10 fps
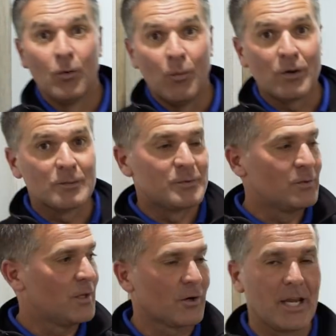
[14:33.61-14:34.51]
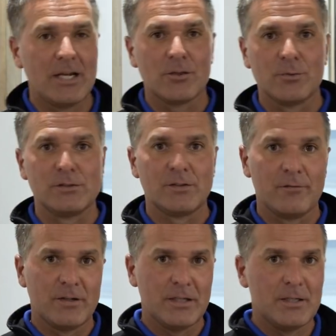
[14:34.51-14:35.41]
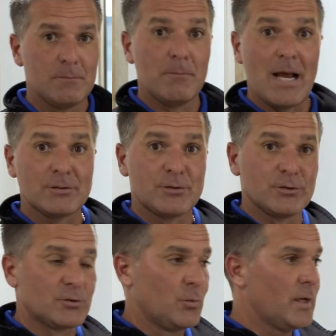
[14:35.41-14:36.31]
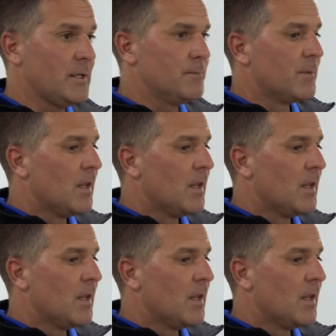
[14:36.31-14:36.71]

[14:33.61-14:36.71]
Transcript: Welcome to the Arcadia 370 Master Suite.